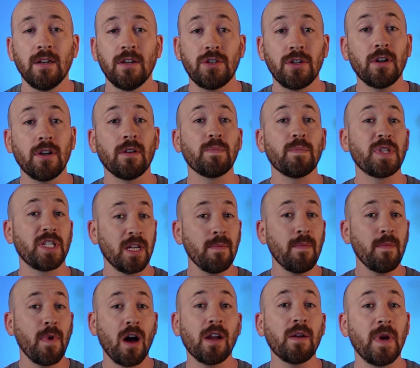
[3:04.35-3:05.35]
Sure,
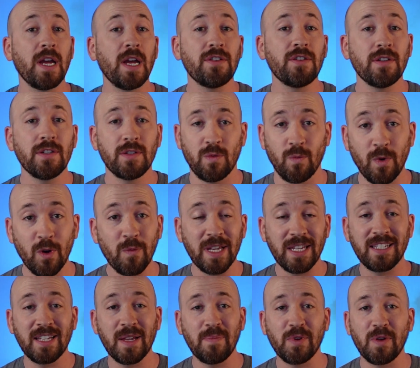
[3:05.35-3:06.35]
some automations will be
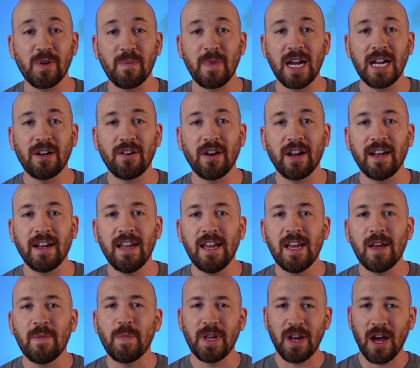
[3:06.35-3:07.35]
simple to migrate,
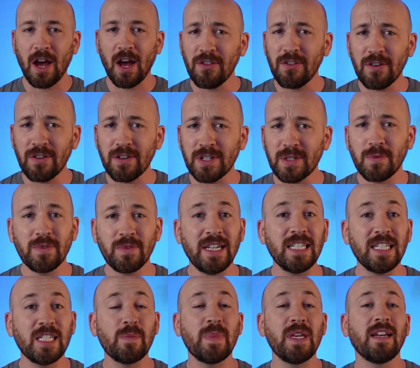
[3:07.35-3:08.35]
but others will
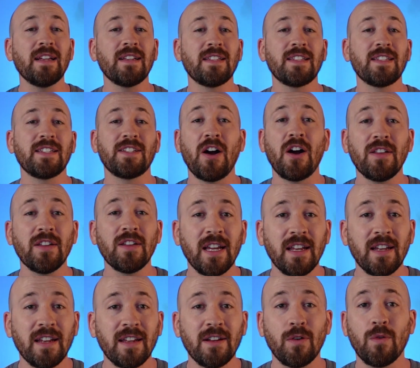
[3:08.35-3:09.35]
need to be
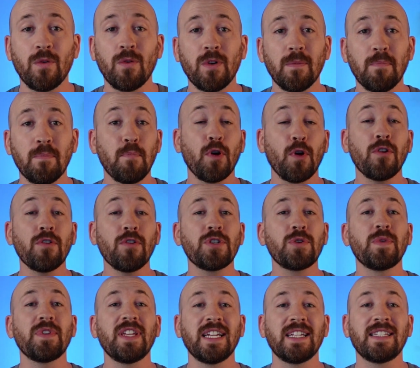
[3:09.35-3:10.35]
consolidated or
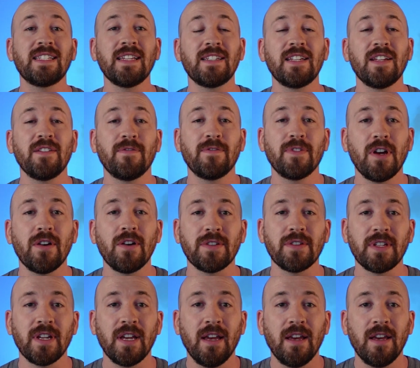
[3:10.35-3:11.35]
merged with existing
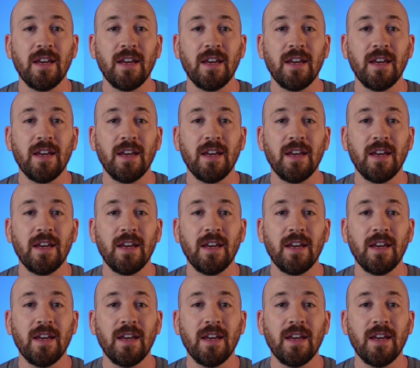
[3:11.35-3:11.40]
flows.